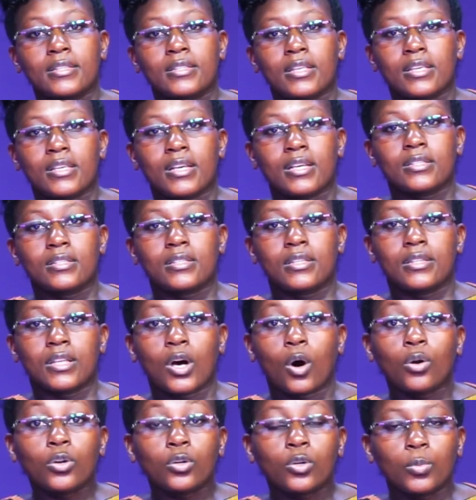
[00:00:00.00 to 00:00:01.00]
the ears in their
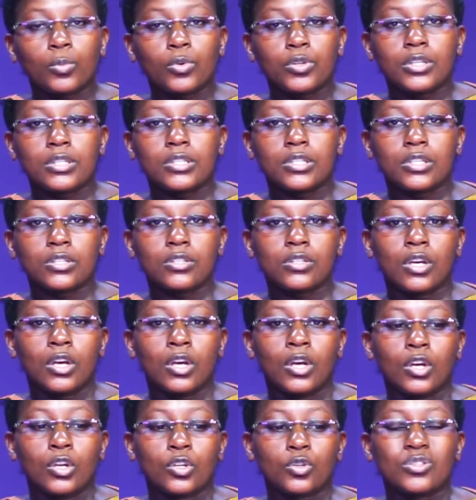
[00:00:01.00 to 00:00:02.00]
own communities
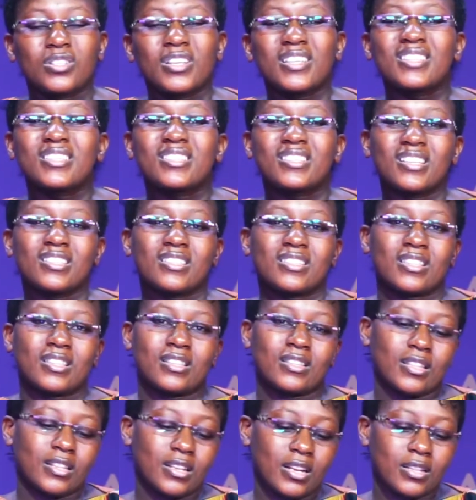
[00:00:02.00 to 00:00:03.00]
to just change the,
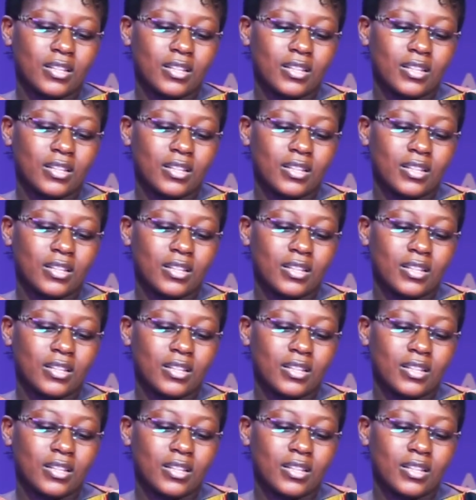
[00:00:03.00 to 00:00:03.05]
the,